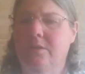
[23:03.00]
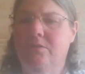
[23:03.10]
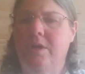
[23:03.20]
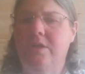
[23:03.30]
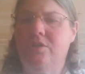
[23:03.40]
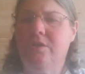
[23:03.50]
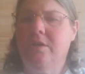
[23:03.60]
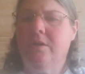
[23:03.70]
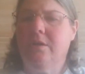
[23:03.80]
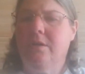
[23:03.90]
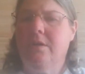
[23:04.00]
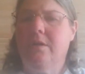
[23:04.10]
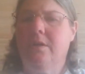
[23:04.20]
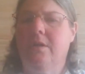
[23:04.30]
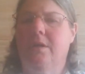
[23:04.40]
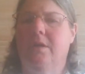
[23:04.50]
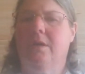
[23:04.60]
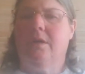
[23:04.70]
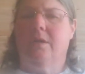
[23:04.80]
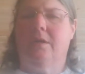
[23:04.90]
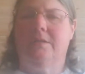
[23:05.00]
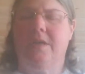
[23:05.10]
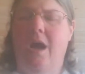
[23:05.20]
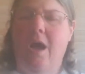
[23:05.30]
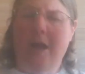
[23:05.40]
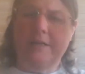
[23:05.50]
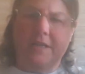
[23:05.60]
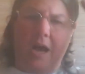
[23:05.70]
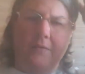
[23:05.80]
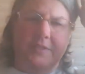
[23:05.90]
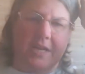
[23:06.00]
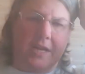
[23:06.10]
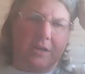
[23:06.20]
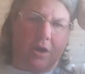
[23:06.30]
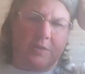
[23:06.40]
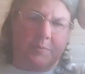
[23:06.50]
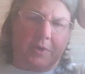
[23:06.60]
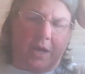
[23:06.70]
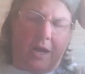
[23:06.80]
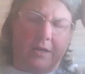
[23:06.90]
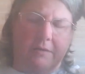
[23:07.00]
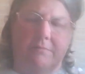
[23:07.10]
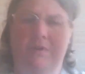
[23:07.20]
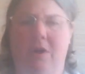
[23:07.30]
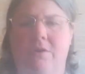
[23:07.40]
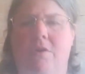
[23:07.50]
Trish? Because I've seen those, but I don't know